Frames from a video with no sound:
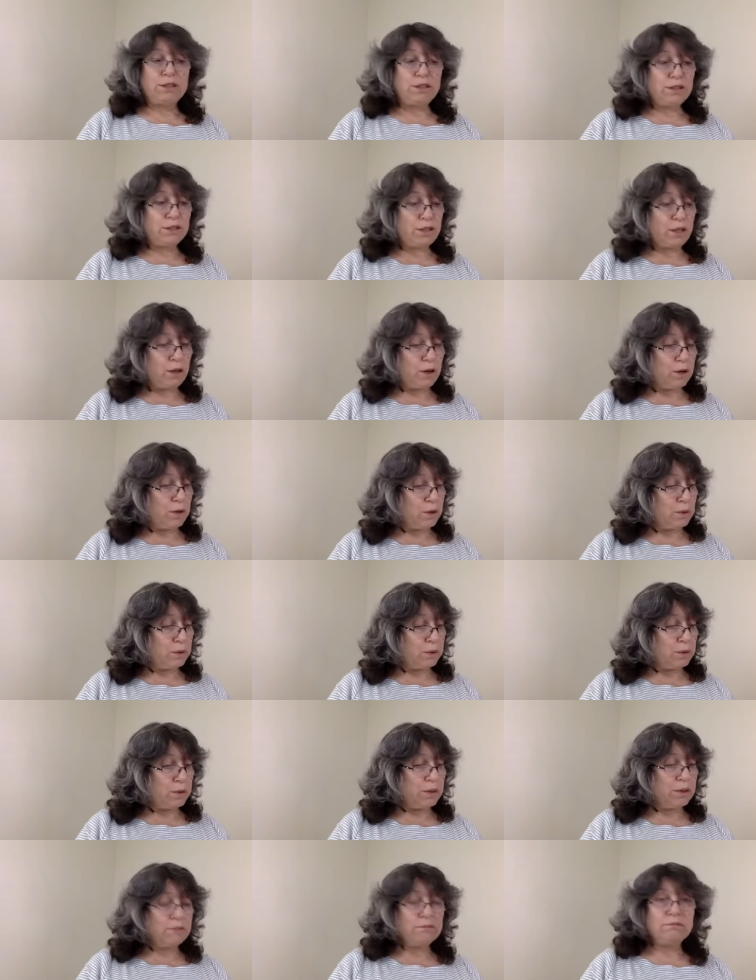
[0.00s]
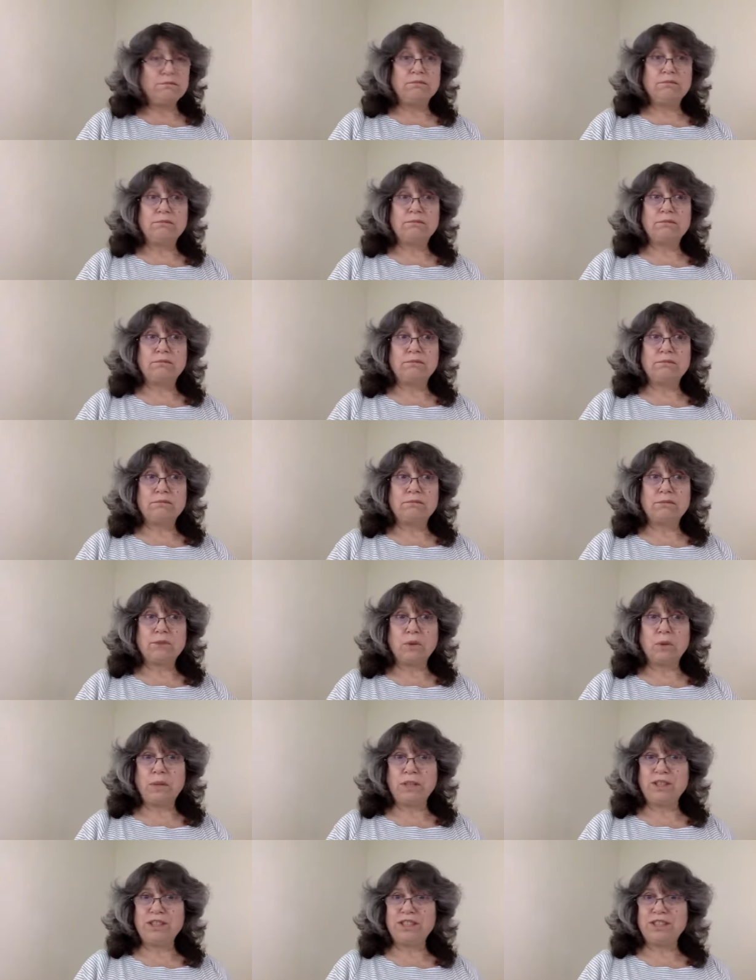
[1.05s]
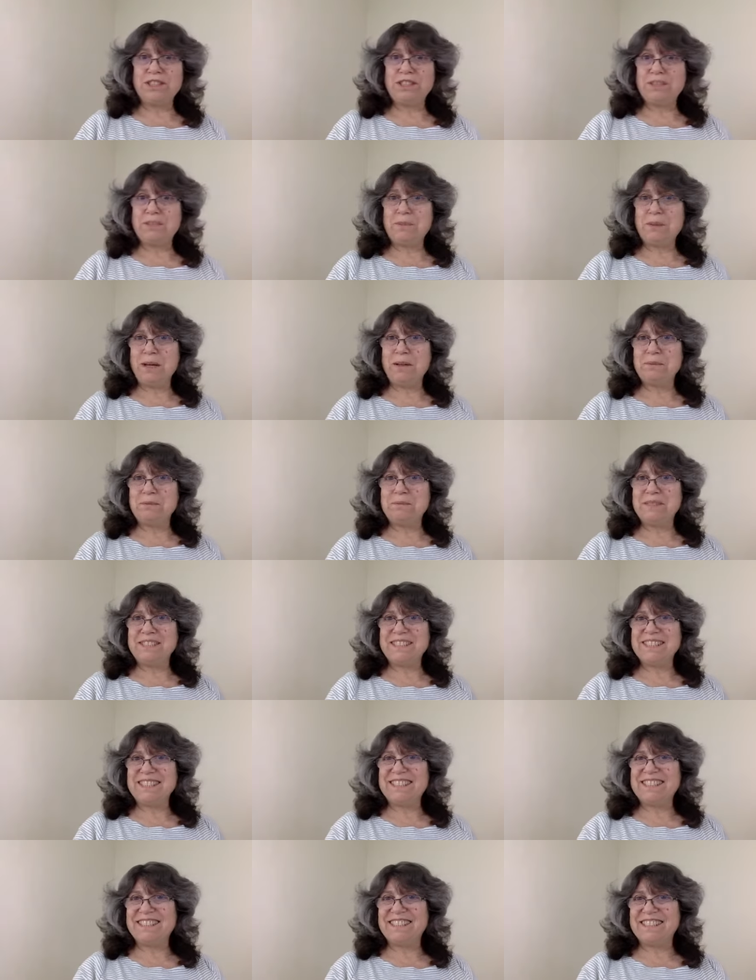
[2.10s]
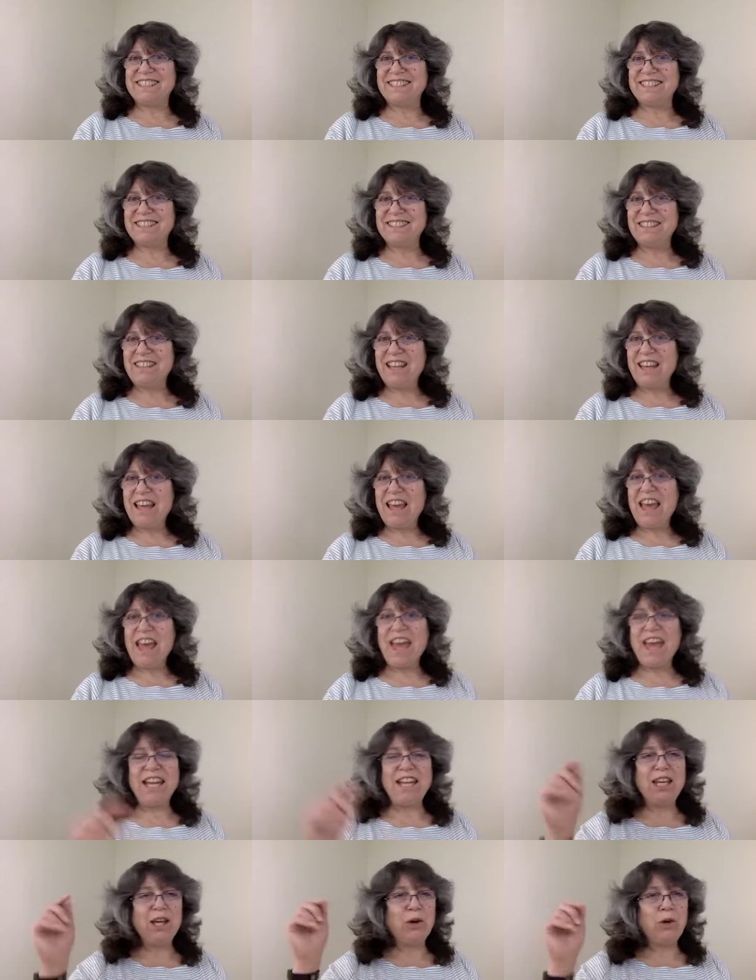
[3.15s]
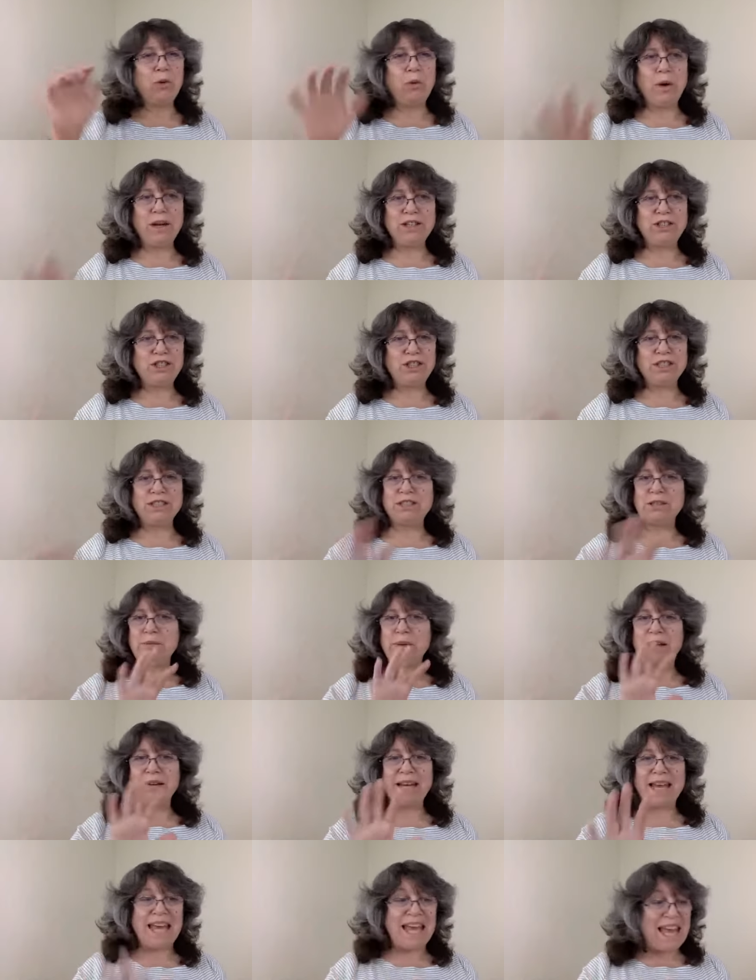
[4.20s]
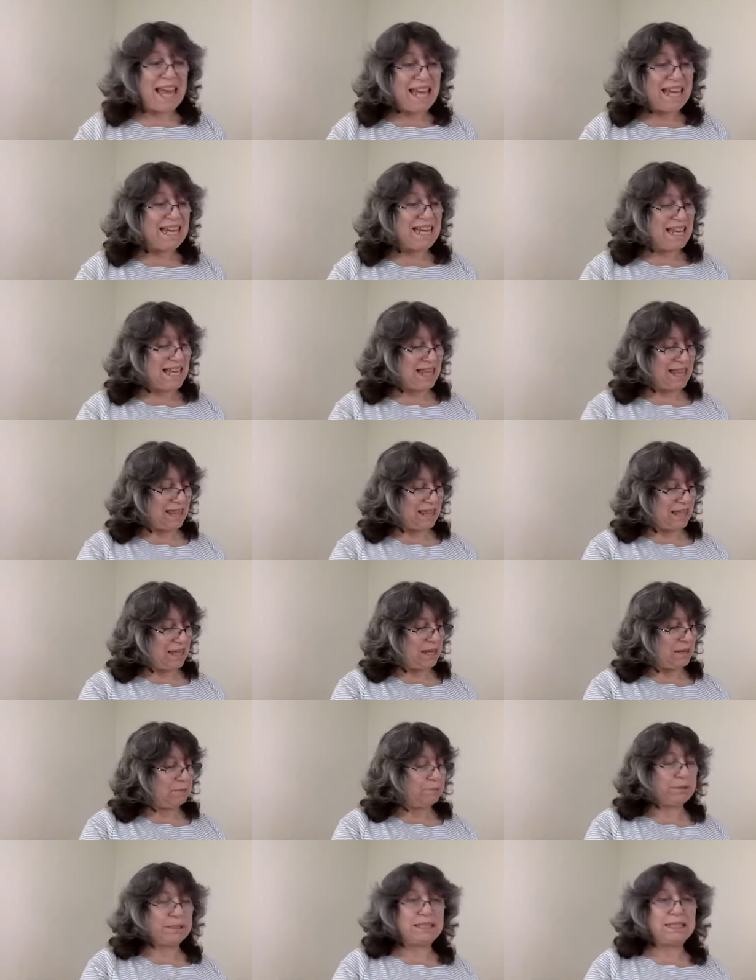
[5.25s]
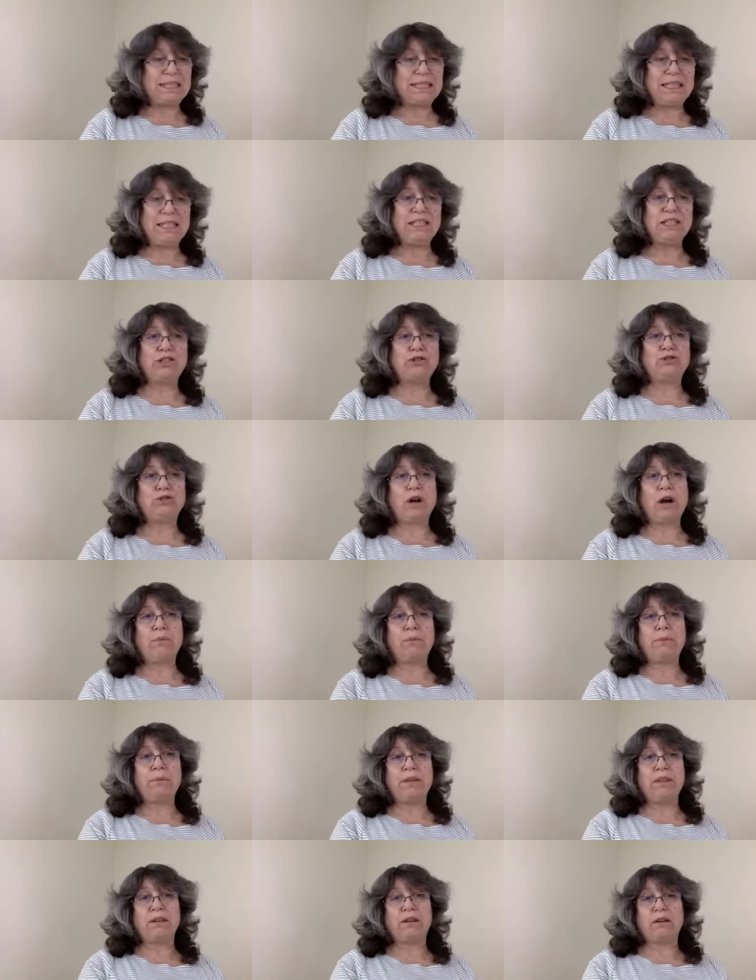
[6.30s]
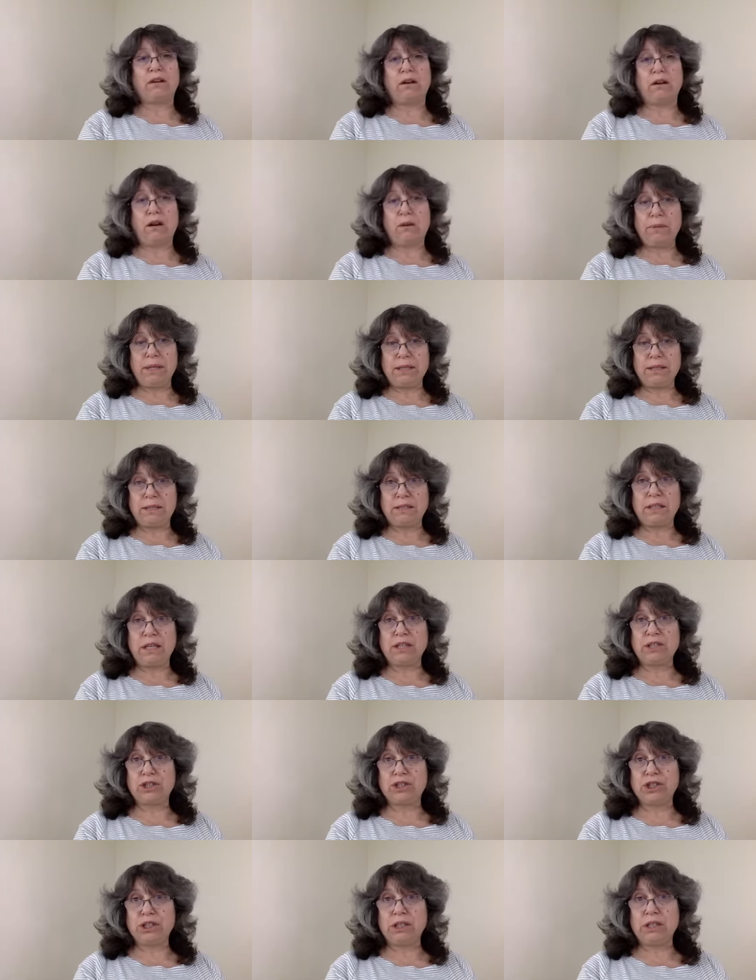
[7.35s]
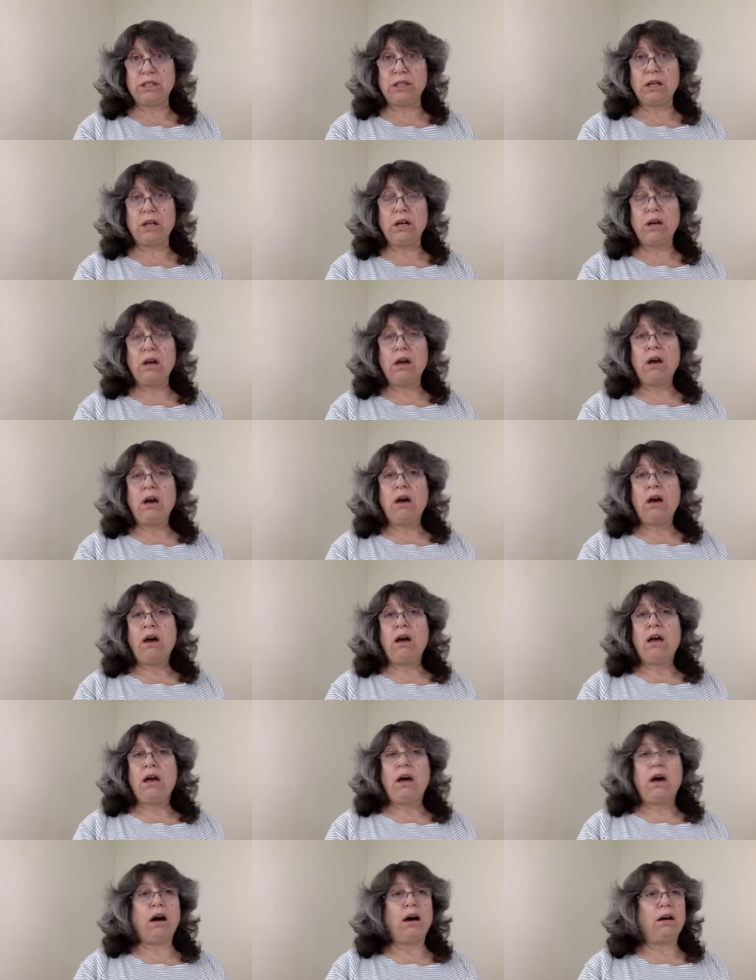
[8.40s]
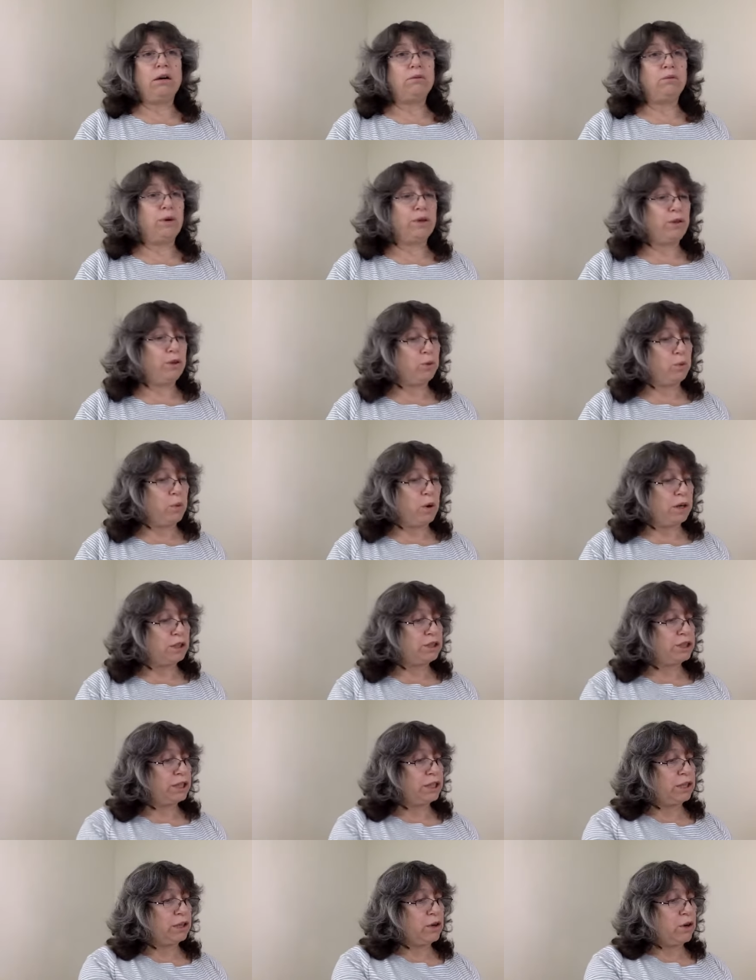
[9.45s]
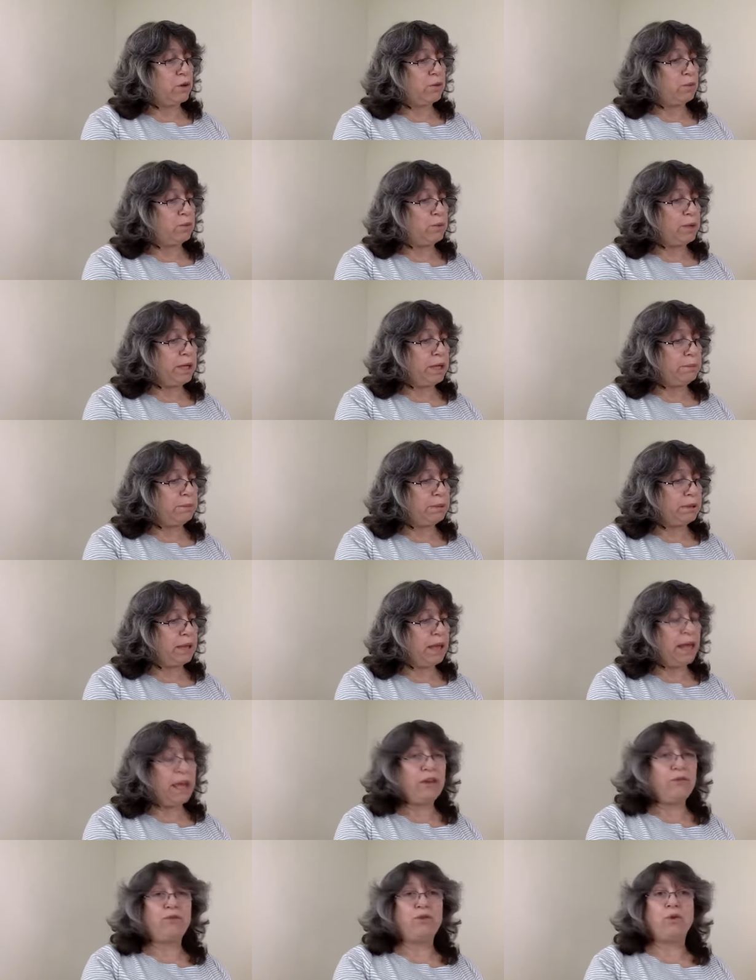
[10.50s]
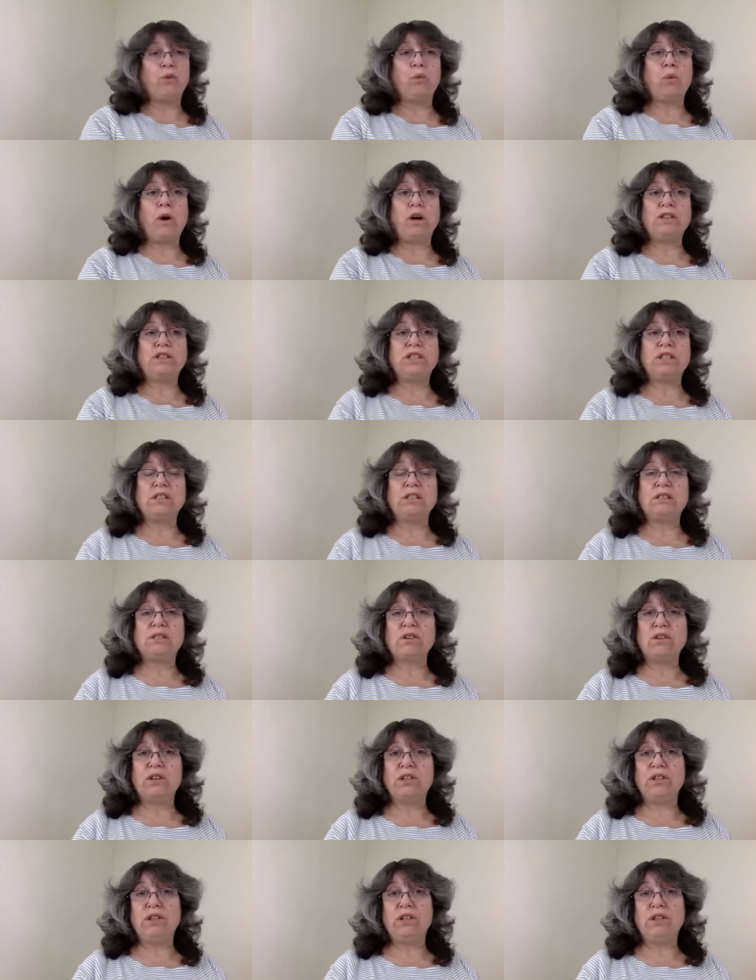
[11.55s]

So questions about Melissa? Any questions about anything, please drop them in the comments section. Um, whether you're watching it on replay, if you're watching this on